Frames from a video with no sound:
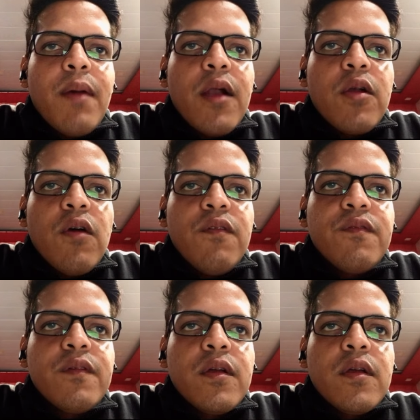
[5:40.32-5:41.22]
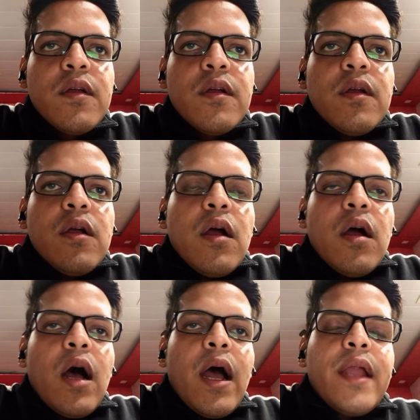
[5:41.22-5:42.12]
high anion gap metabolic
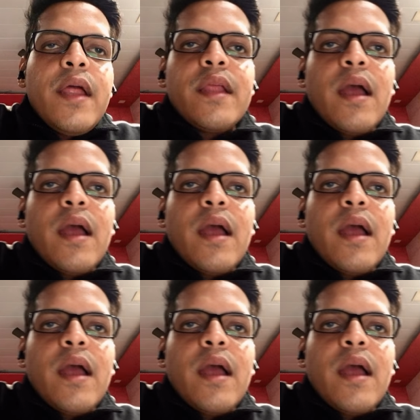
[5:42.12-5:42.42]
acidosis.